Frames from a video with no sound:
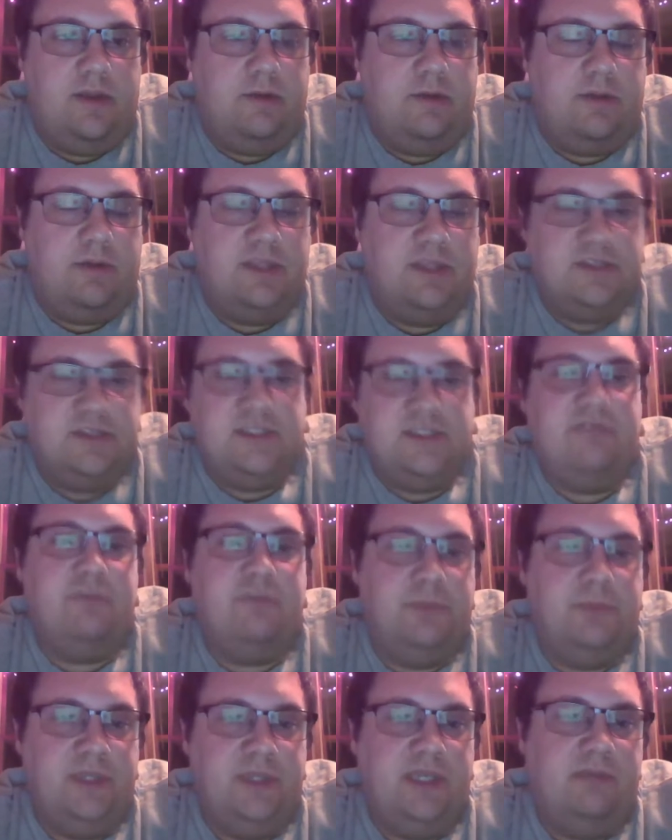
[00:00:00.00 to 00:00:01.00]

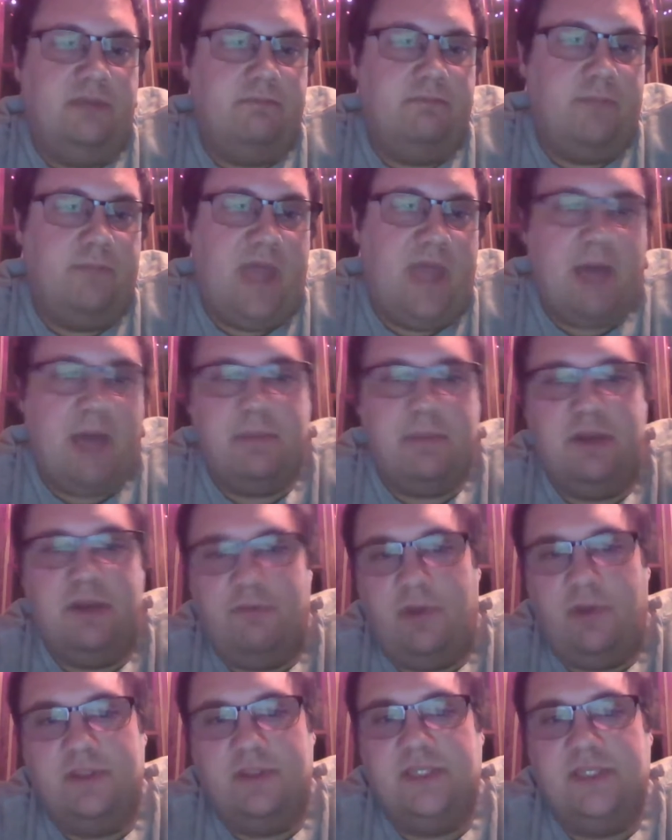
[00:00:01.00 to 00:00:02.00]
Conceivably, how many
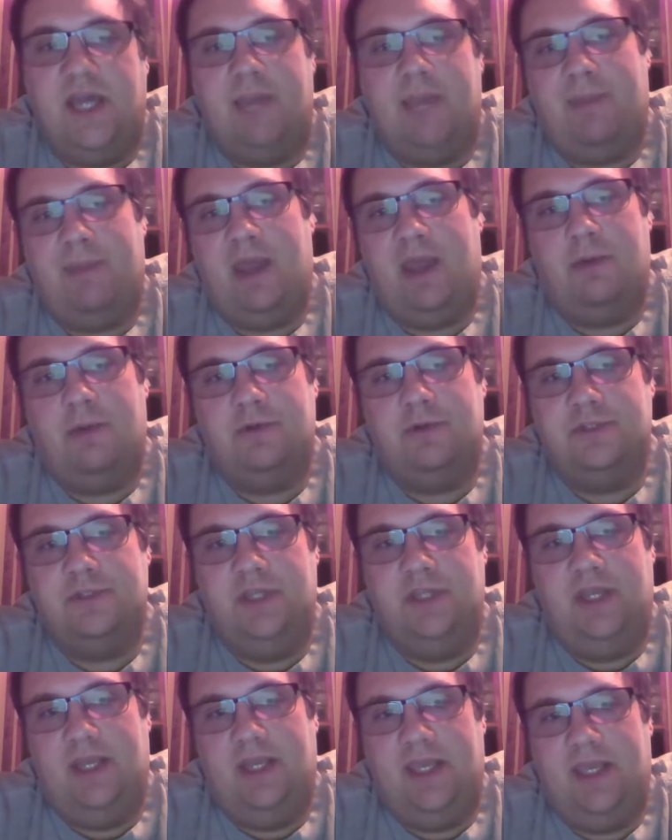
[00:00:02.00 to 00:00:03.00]
runtime hours are
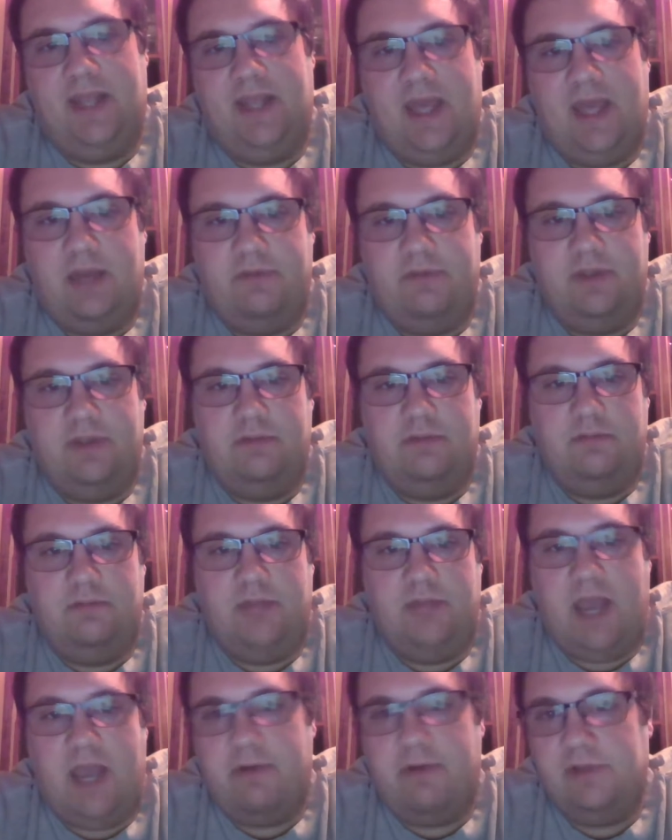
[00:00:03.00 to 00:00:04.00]
you going to get out of it?
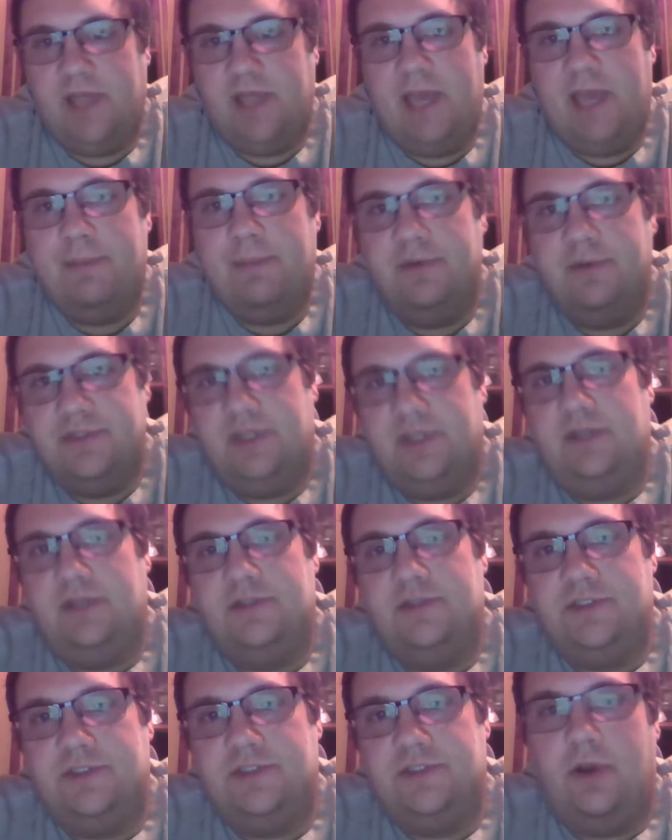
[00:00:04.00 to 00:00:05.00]
How reliable is it going
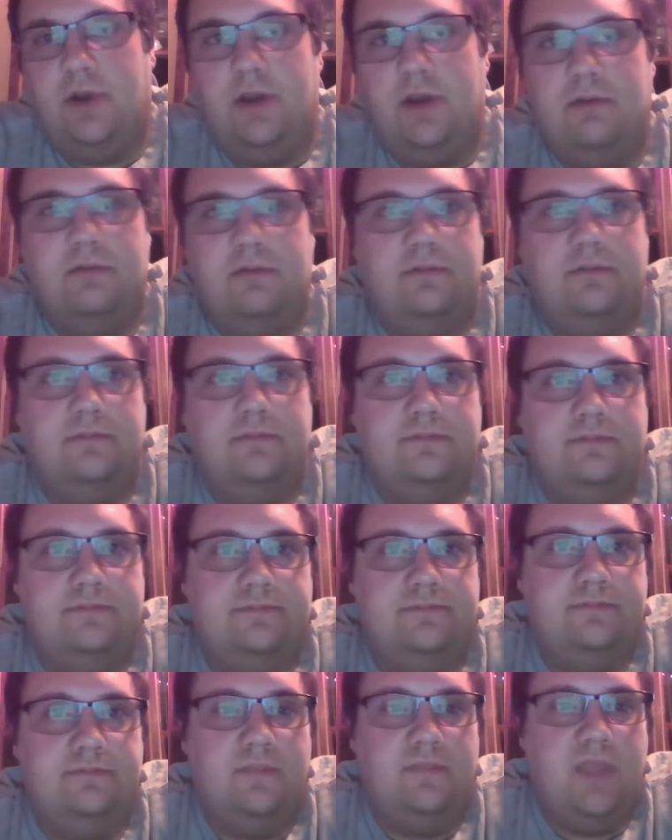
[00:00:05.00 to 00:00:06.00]
to start?
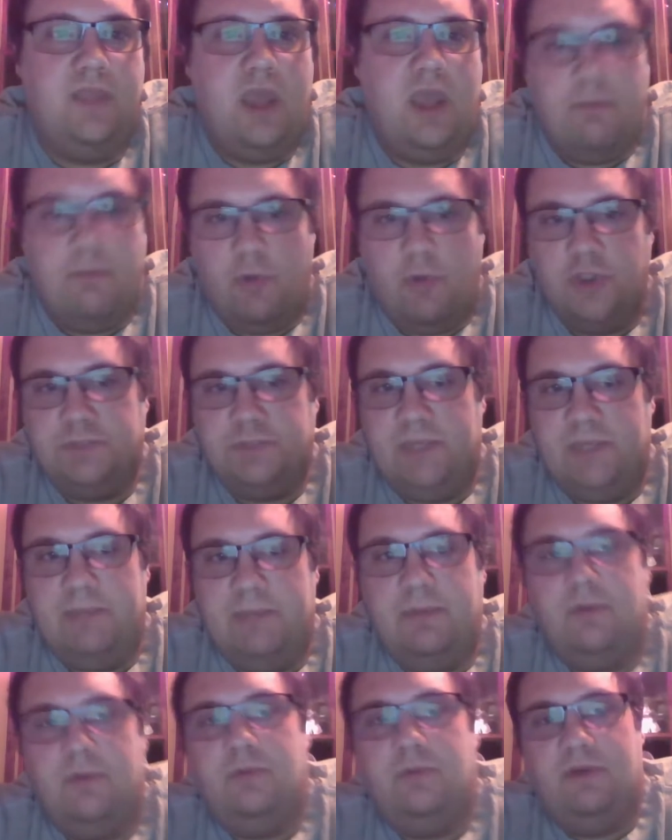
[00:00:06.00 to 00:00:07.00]
Most
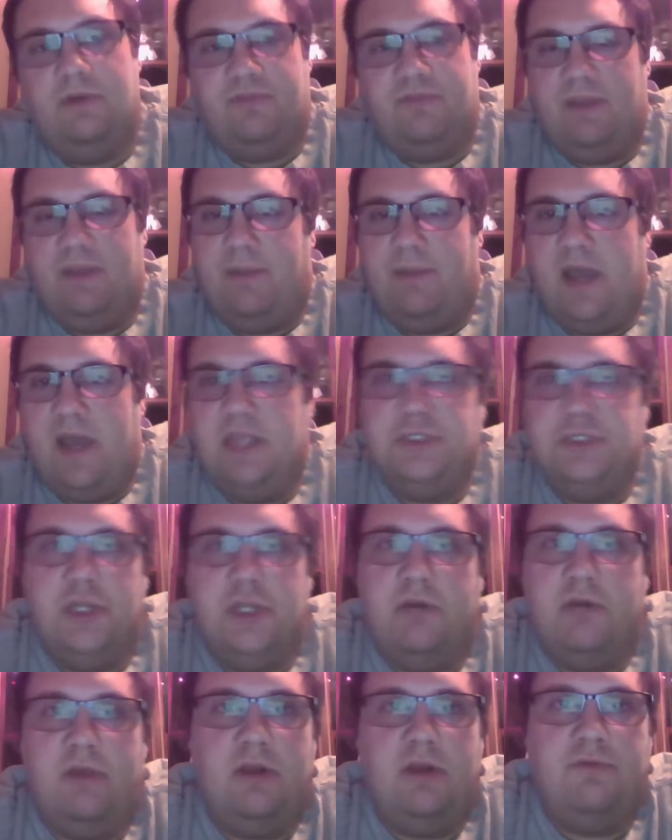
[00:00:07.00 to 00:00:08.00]
people, if they buy a
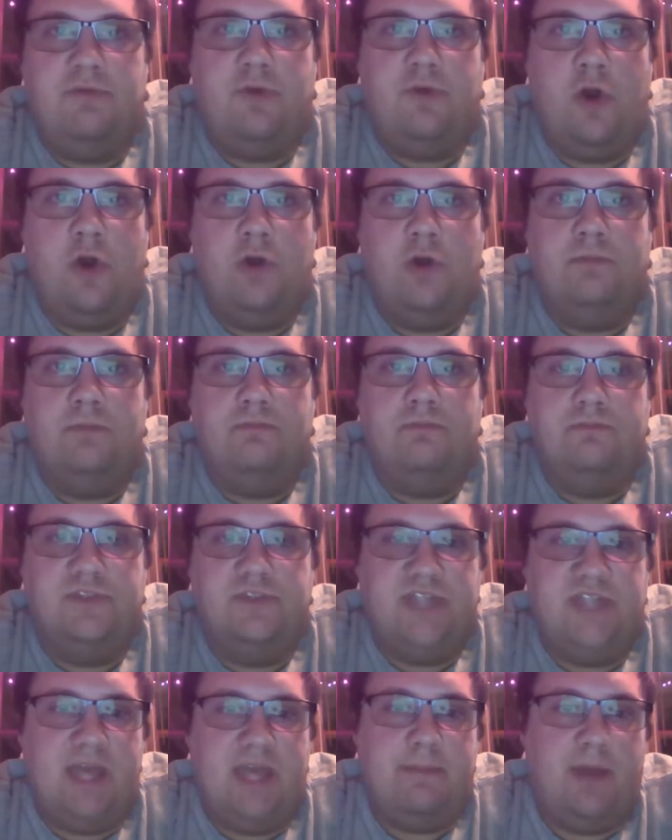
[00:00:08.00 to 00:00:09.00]
generator for home
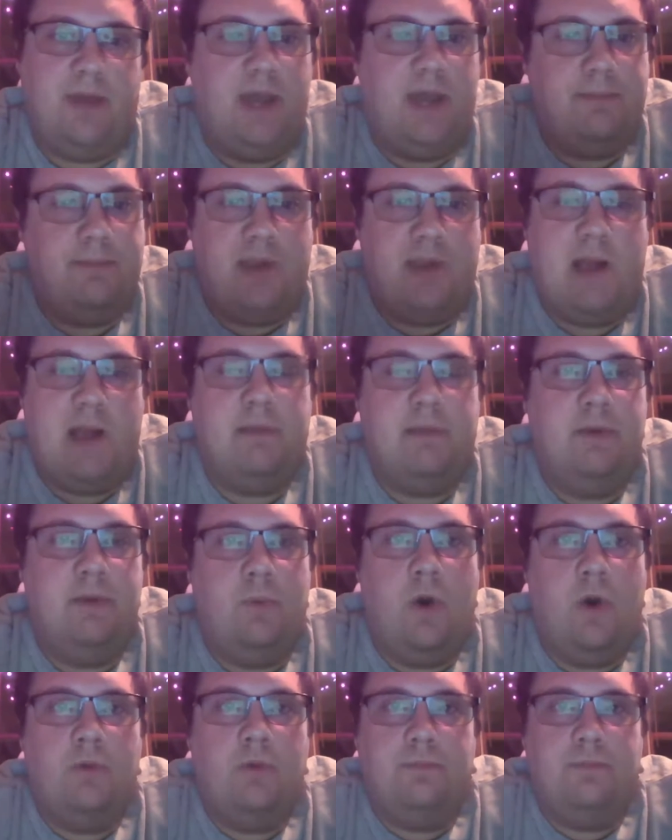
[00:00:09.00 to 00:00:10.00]
standby, probably
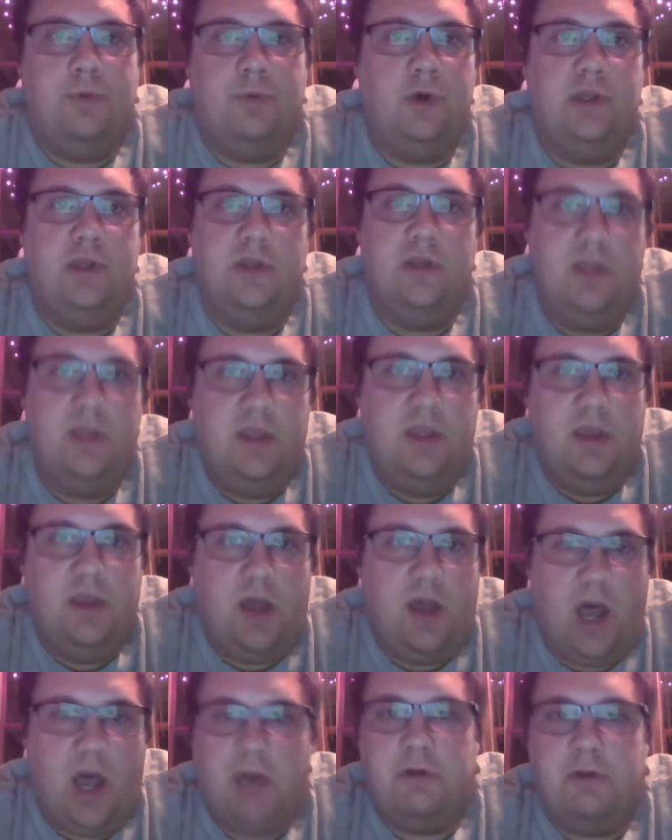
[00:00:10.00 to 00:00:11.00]
won't put
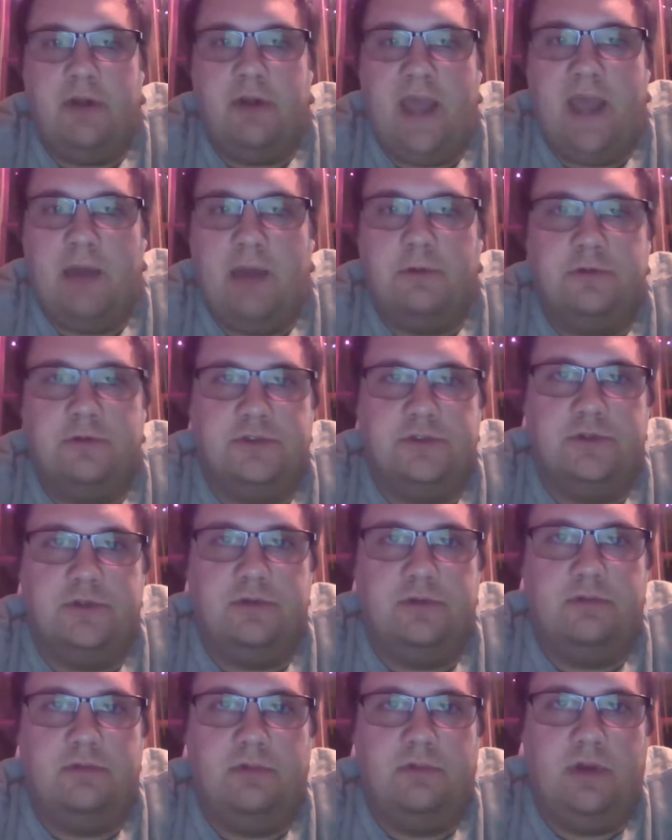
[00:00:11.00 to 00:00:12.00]
100 hours
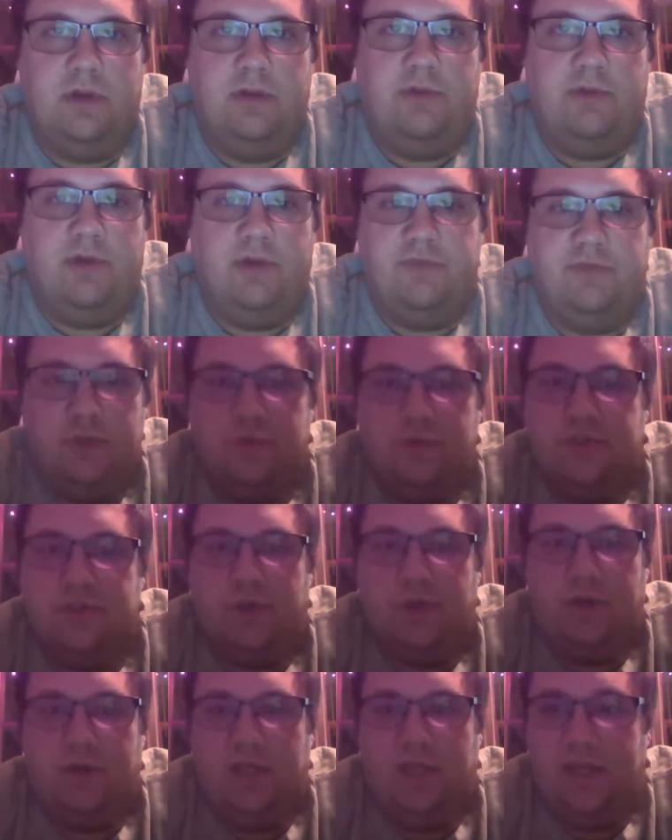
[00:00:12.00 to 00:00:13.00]
of use
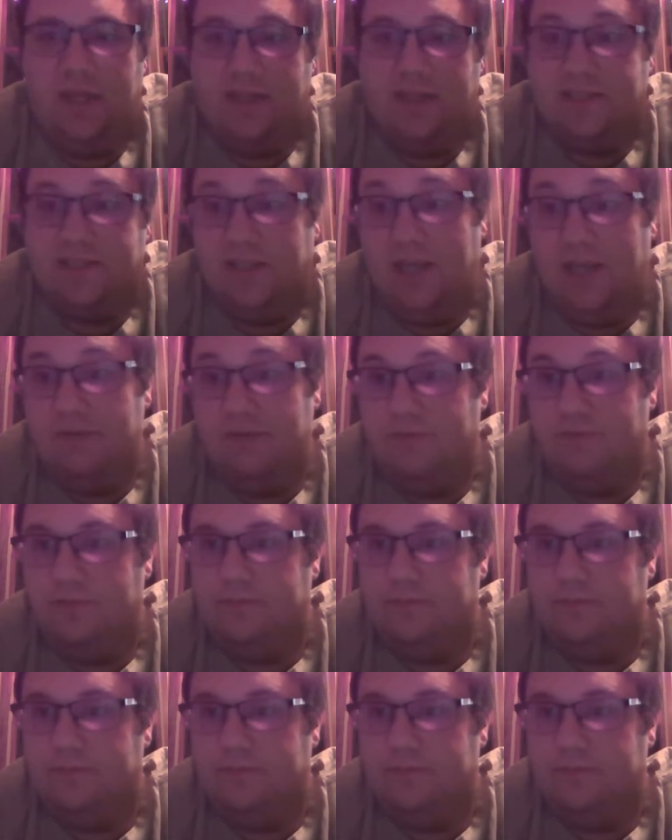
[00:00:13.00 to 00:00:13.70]
on it in its life.